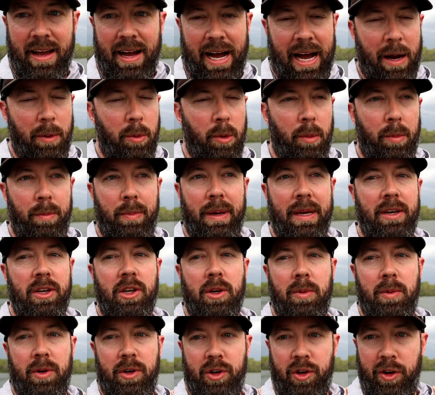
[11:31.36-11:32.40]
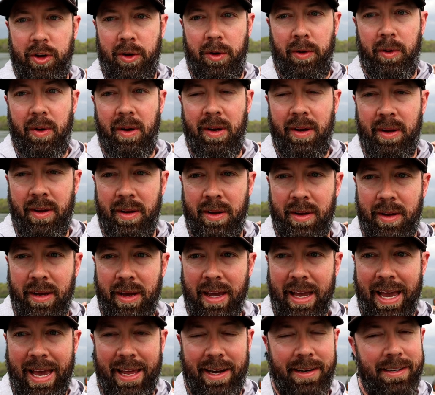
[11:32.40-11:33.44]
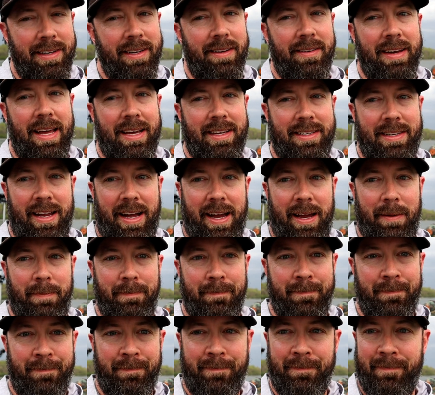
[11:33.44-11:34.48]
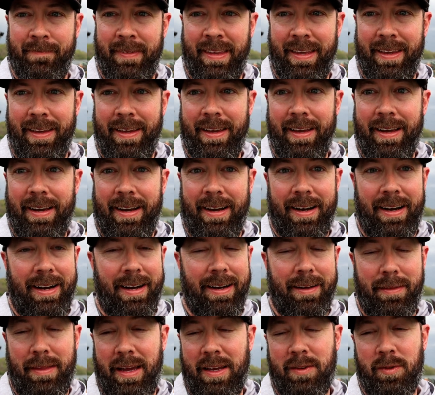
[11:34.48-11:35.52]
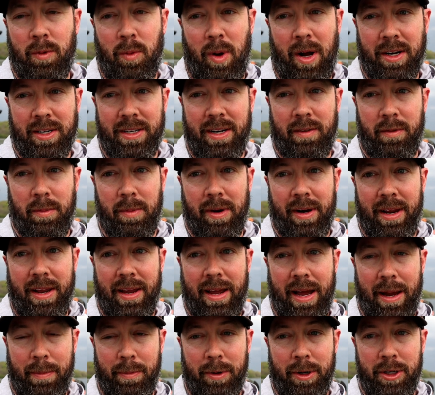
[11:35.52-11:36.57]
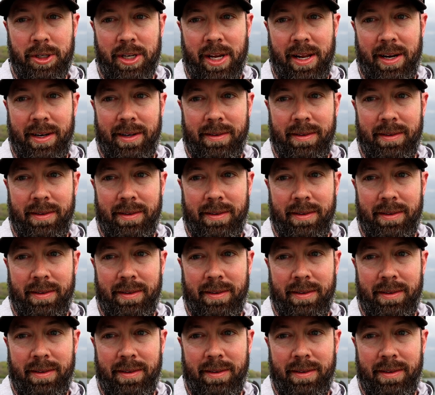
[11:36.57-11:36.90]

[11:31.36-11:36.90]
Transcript: I will bid you adieu and until next time, uh, thanks for watching, everybody. I appreciate